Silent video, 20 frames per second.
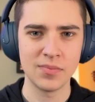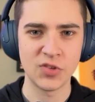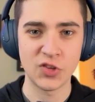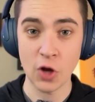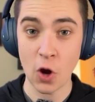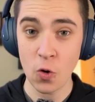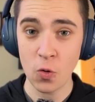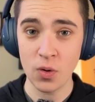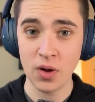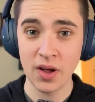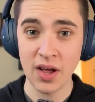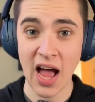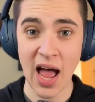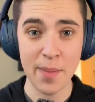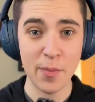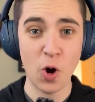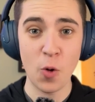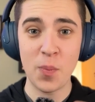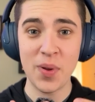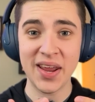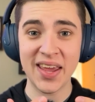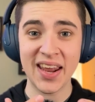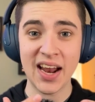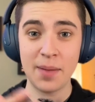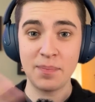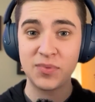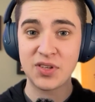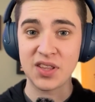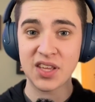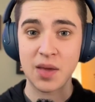So I'm opening it
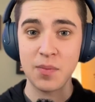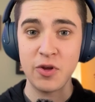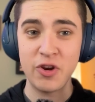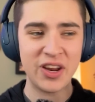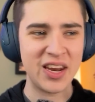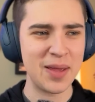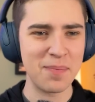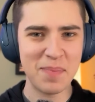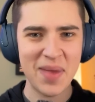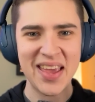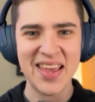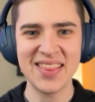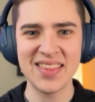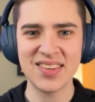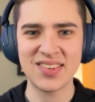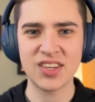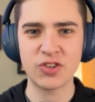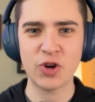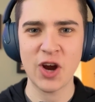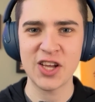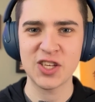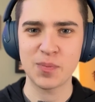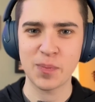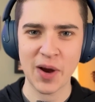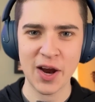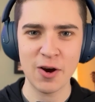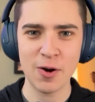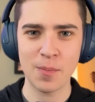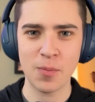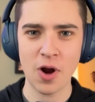up to the community, making this a
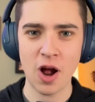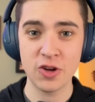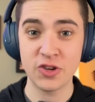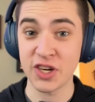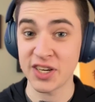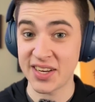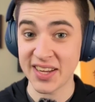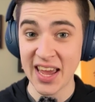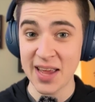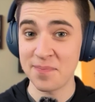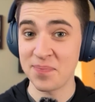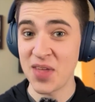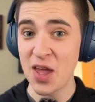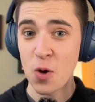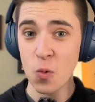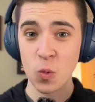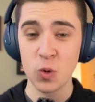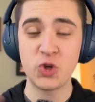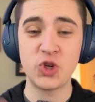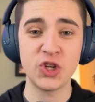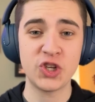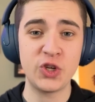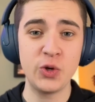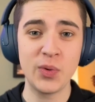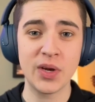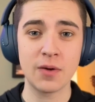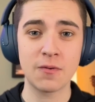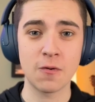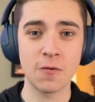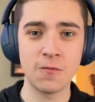transparent project. Again, we're just
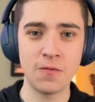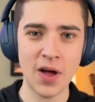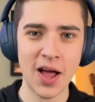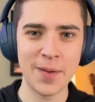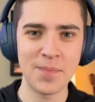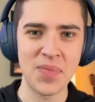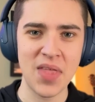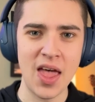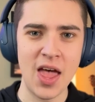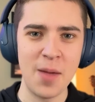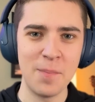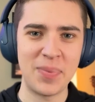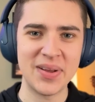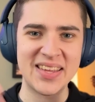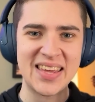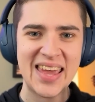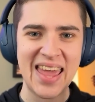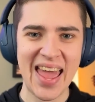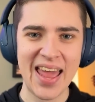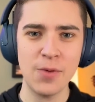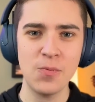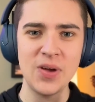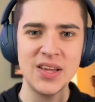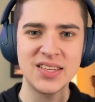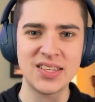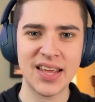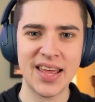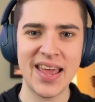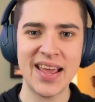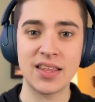doing it for fun, but can we
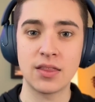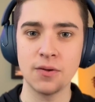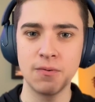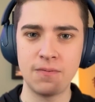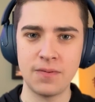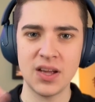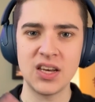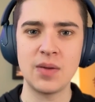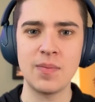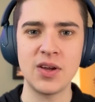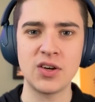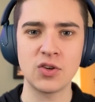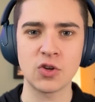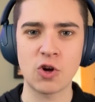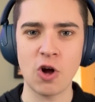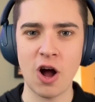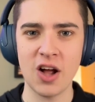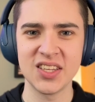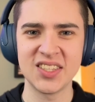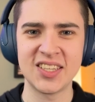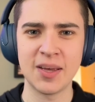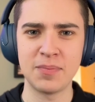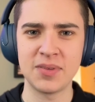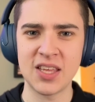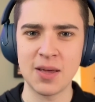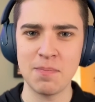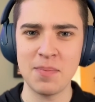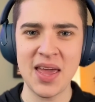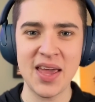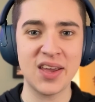take the fundamental
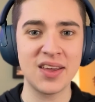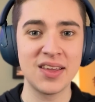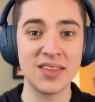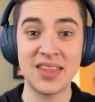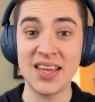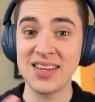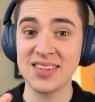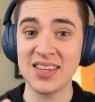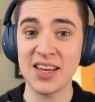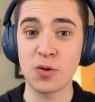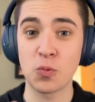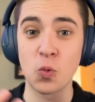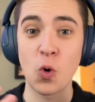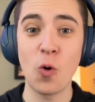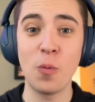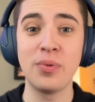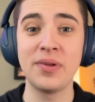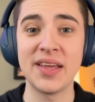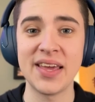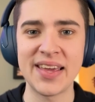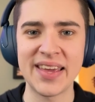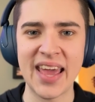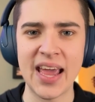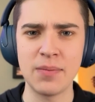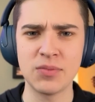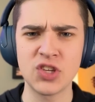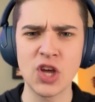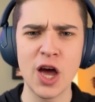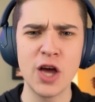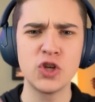concepts that make things like role-playing
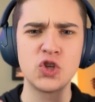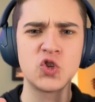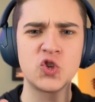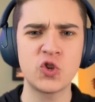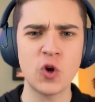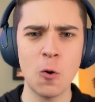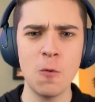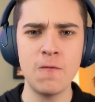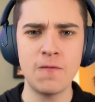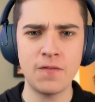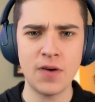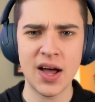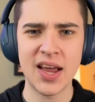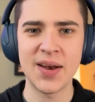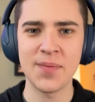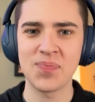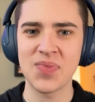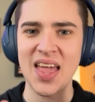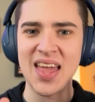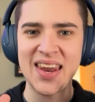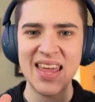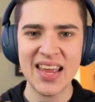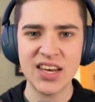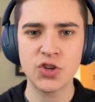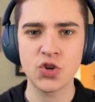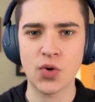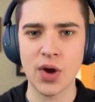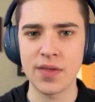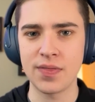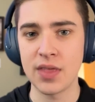games so fun and
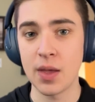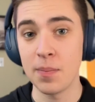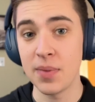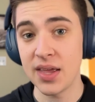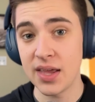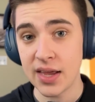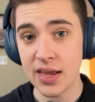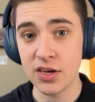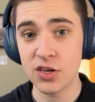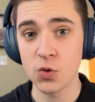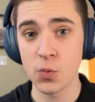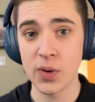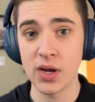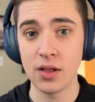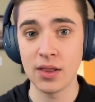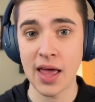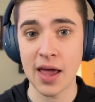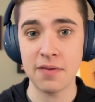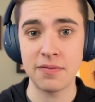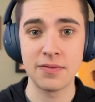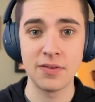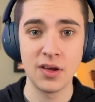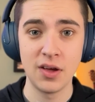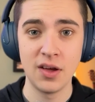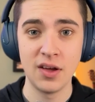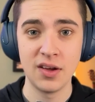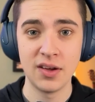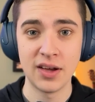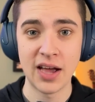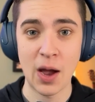integrate them into real life?
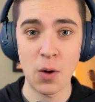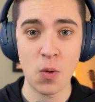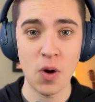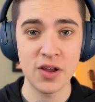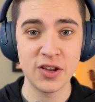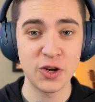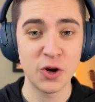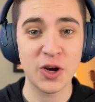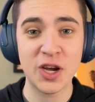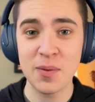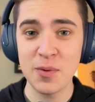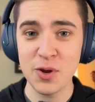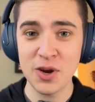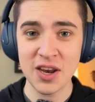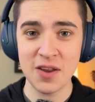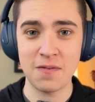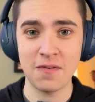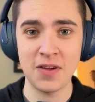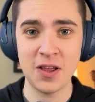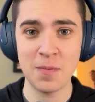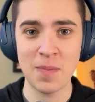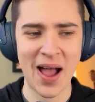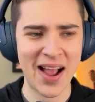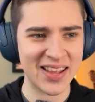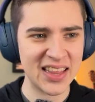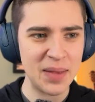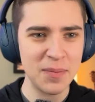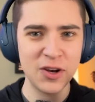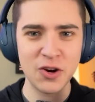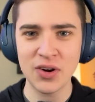I want your community
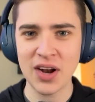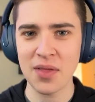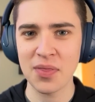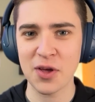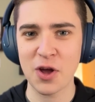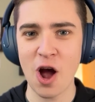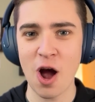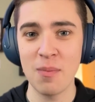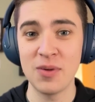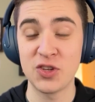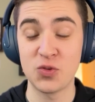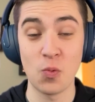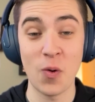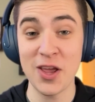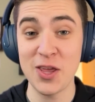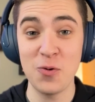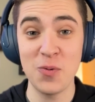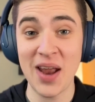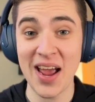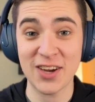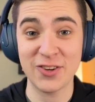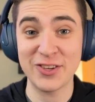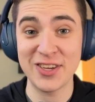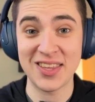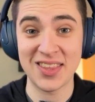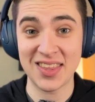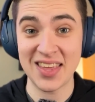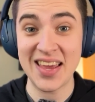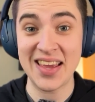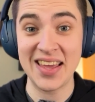feedback. Let me know down in the comments what you would
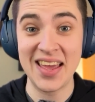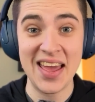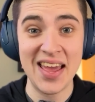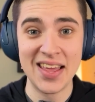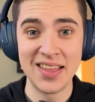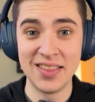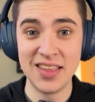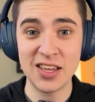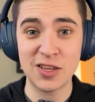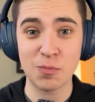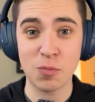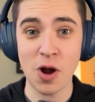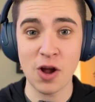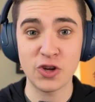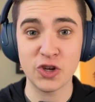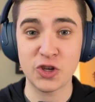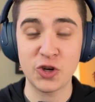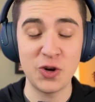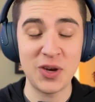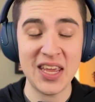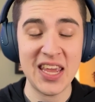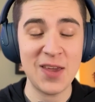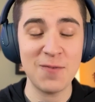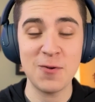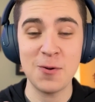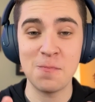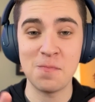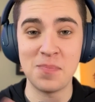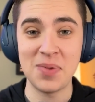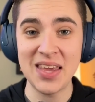actually think this project could
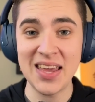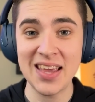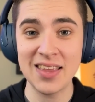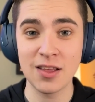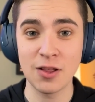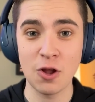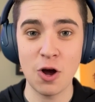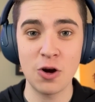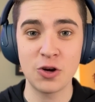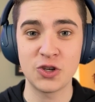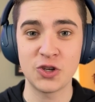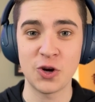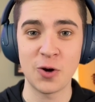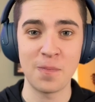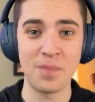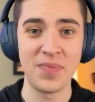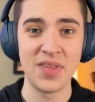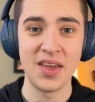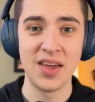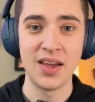even be in the long term.